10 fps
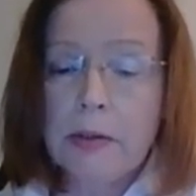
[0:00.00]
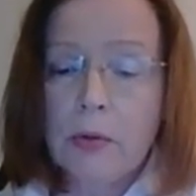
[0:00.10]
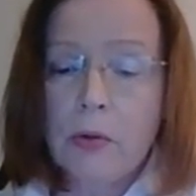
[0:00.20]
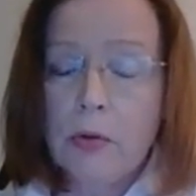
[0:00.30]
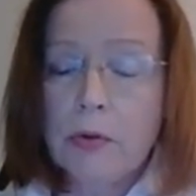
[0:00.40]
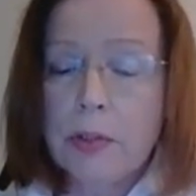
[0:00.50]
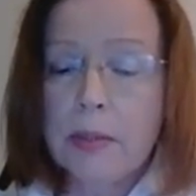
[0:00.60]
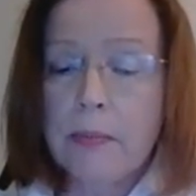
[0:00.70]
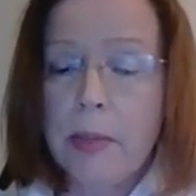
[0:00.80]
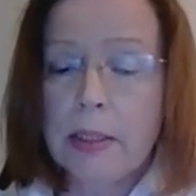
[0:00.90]
a
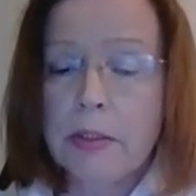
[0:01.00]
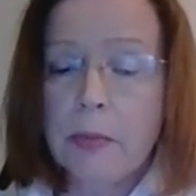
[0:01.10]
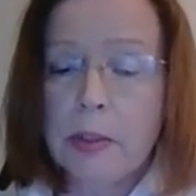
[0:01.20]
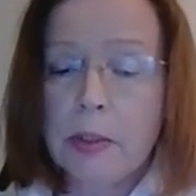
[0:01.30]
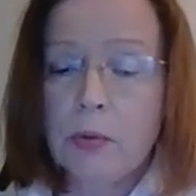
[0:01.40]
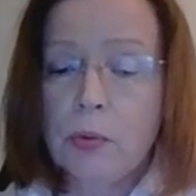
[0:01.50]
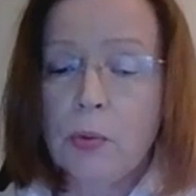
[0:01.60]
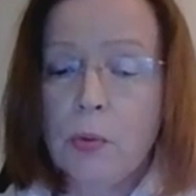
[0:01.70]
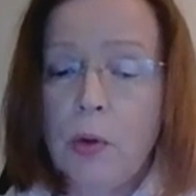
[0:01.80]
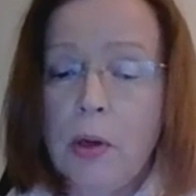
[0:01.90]
consent management
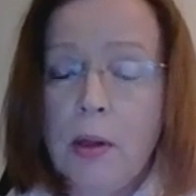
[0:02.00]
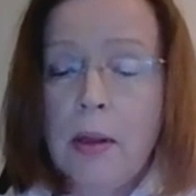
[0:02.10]
tool,